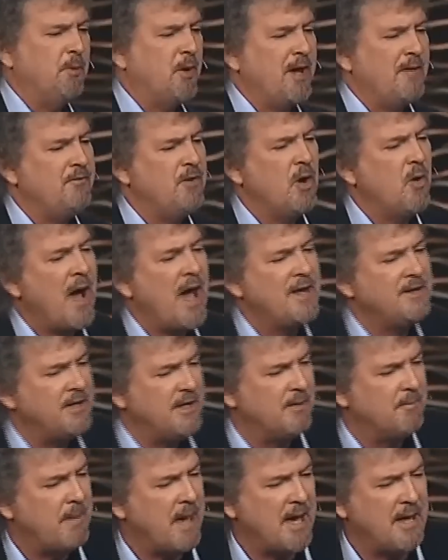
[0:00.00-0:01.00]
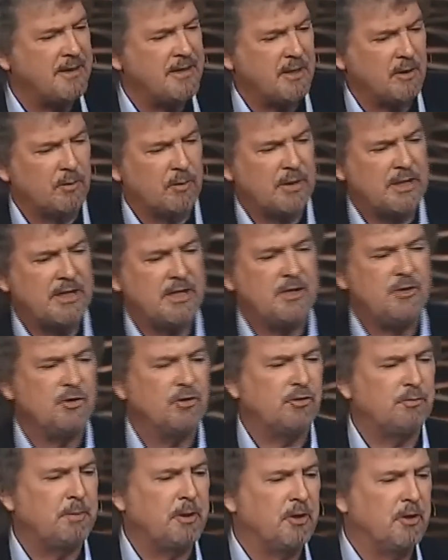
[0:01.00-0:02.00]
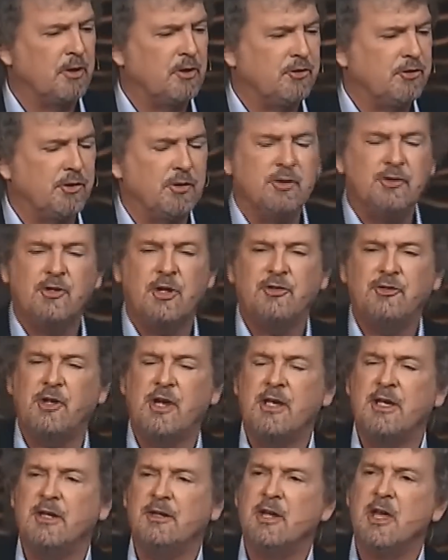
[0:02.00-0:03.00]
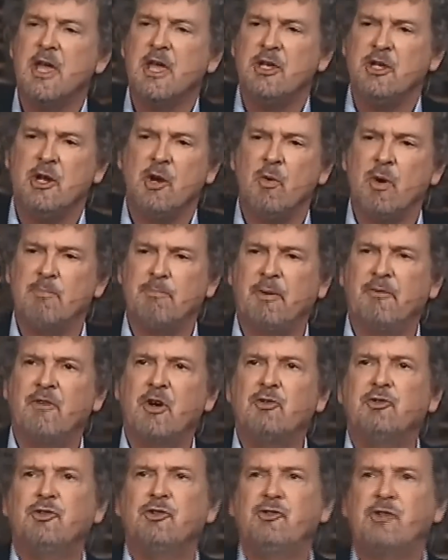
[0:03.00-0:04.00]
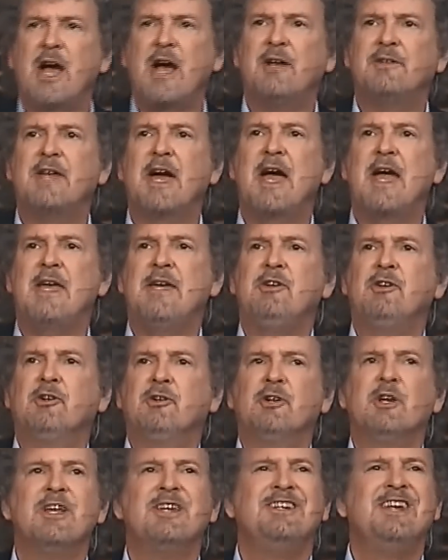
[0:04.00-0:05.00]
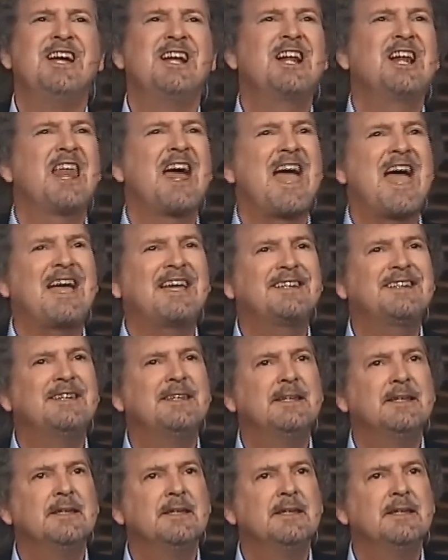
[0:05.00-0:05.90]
no idea about, and it'll ring in your spirit as soon as I say it. You know what provokes a child to anger? Neglect.